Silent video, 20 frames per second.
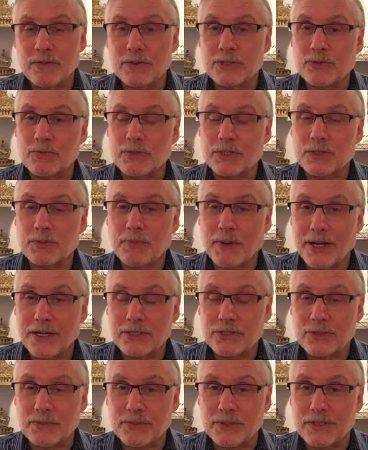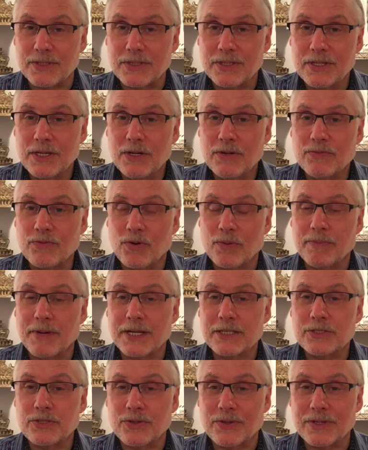was responsible for
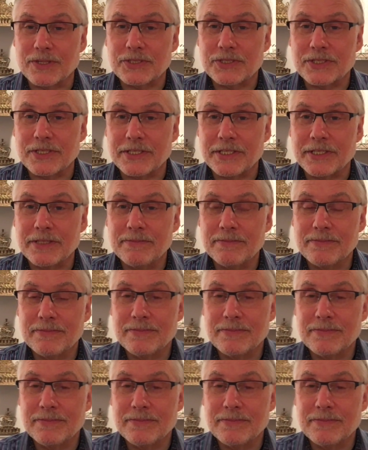my Torah study.